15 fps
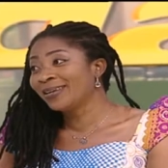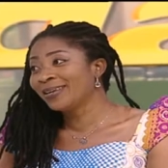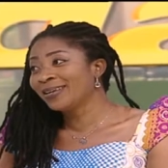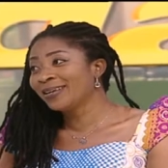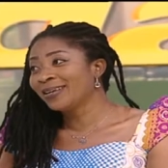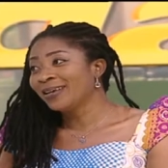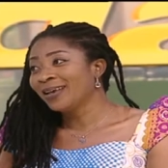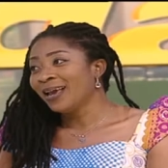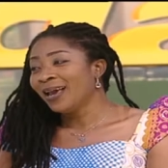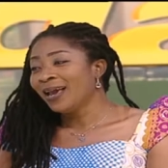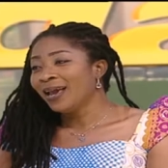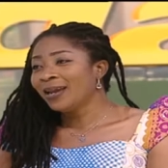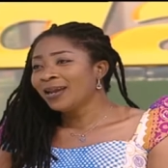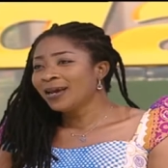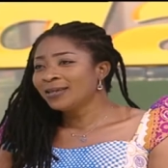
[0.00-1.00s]
Mm.
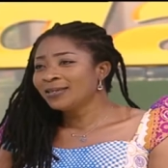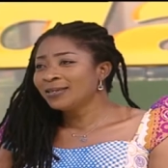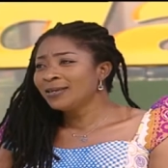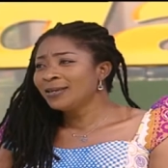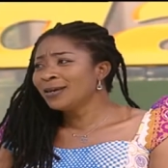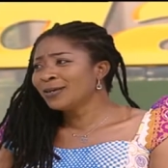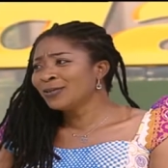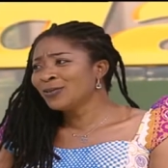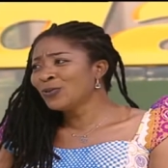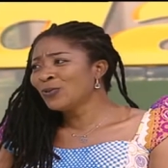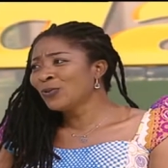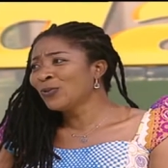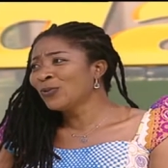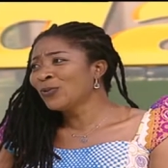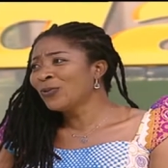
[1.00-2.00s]
And I see that
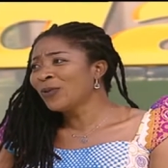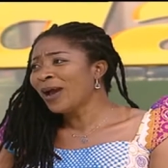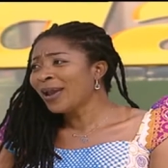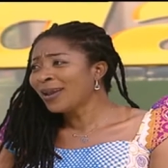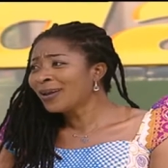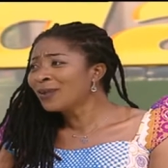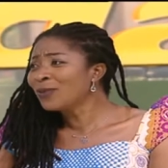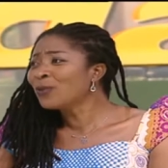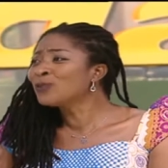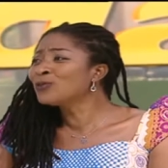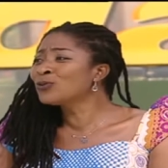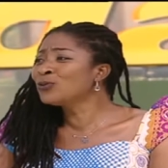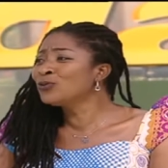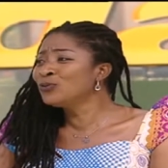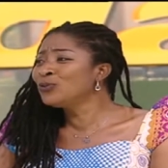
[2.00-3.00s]
no, I can
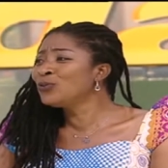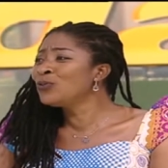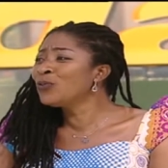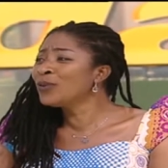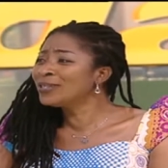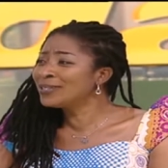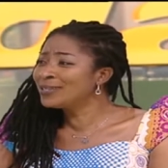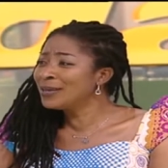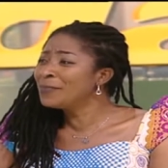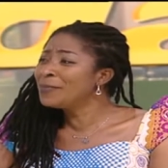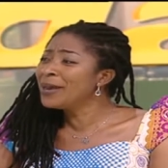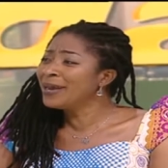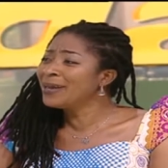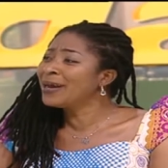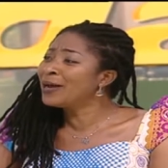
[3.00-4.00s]
also do what the
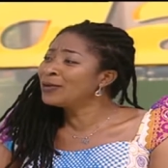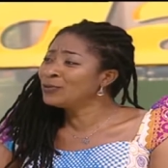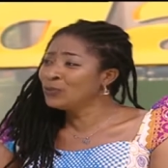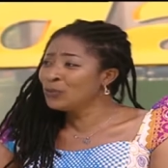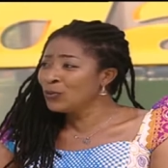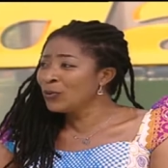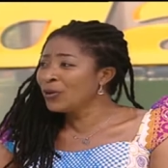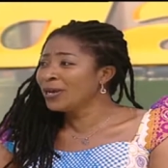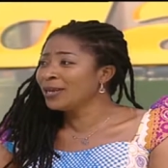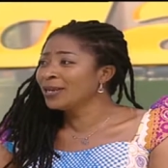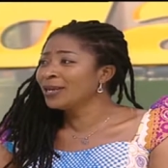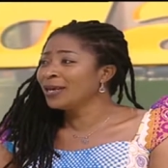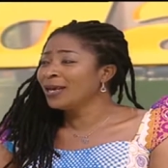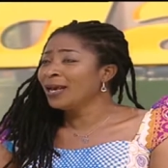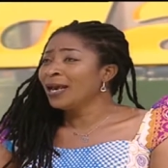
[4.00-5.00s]
men are doing. Yeah.
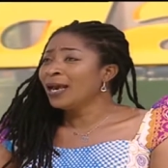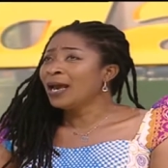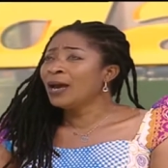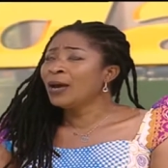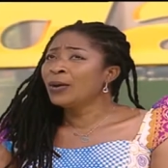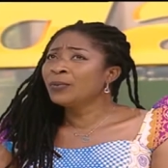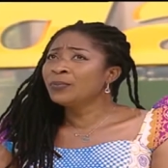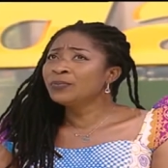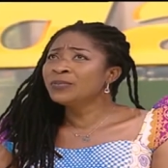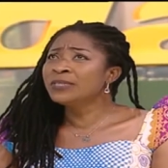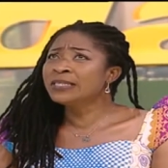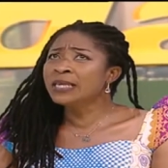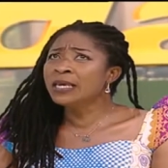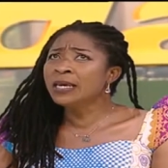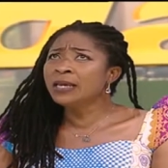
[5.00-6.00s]
Um,
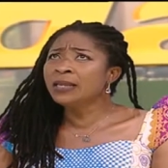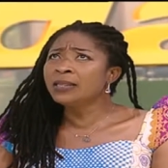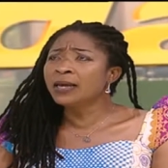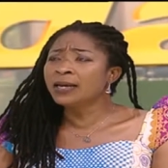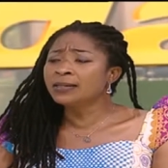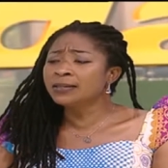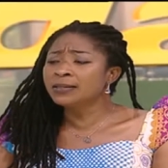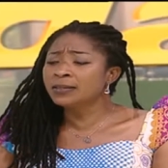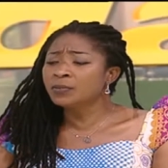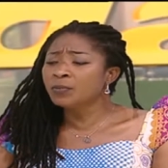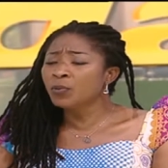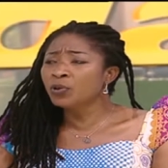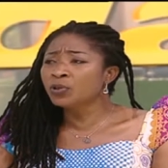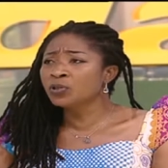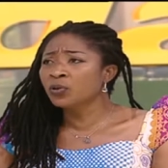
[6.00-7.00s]
seeing that
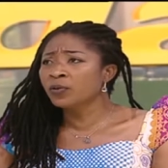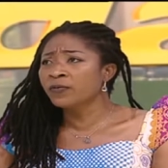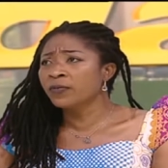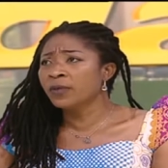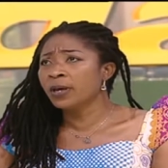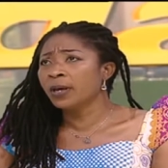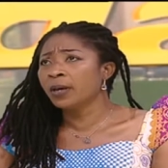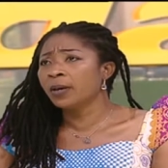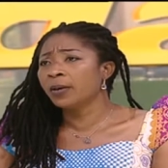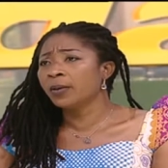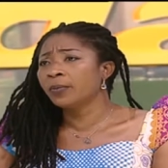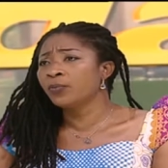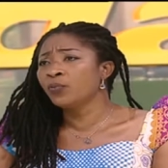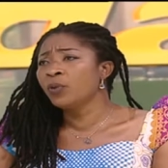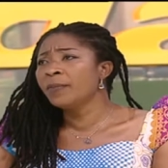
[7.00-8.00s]
most of
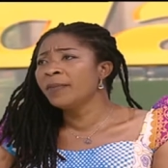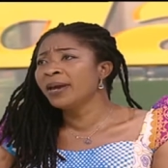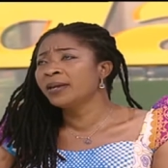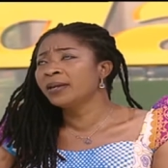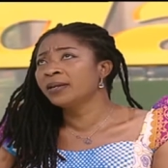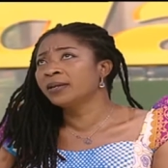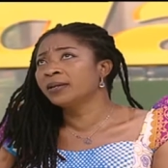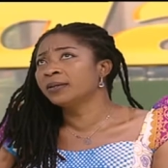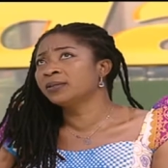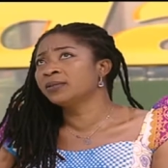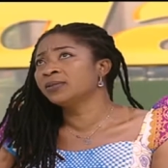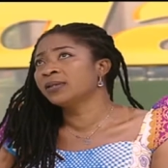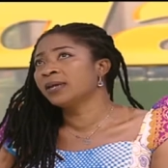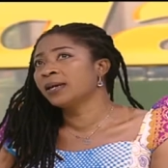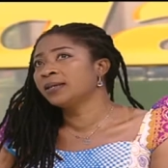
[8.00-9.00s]
the women in the
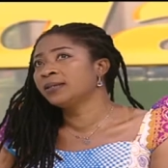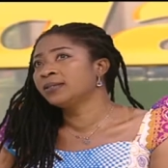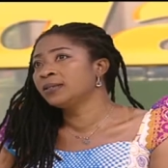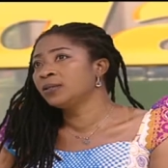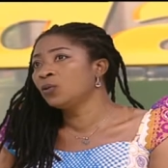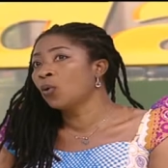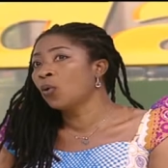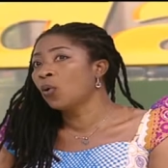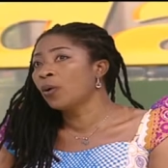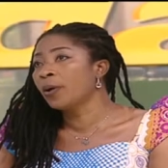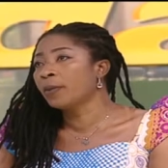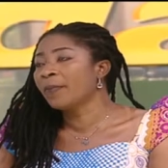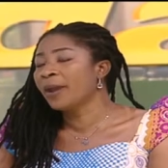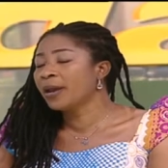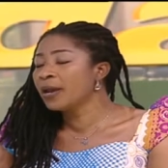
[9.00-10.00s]
society
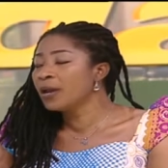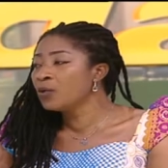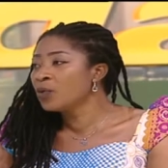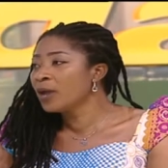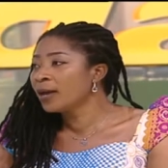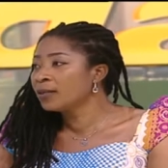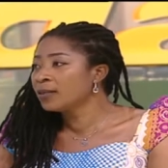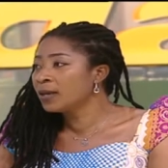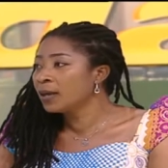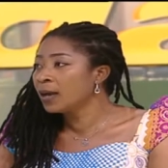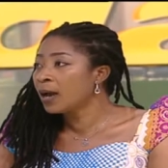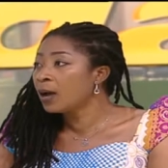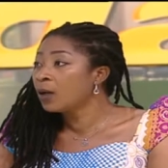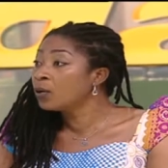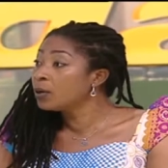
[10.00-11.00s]
or my area they
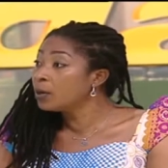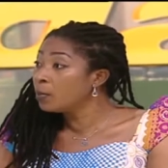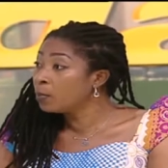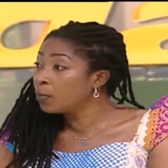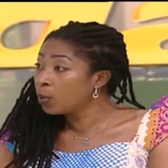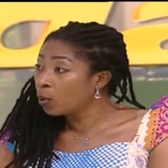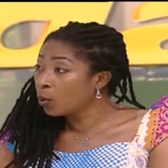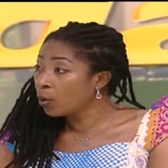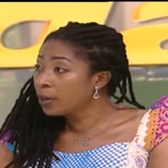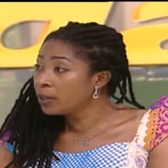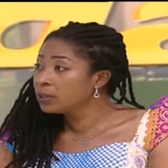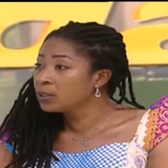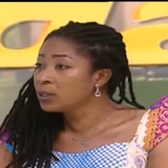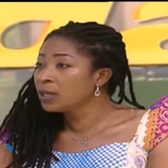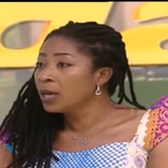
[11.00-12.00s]
are
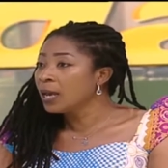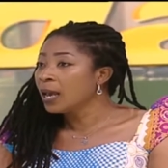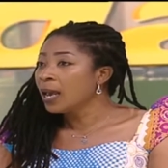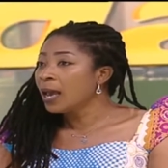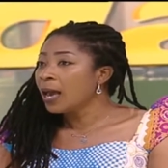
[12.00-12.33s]
unemployed, okay.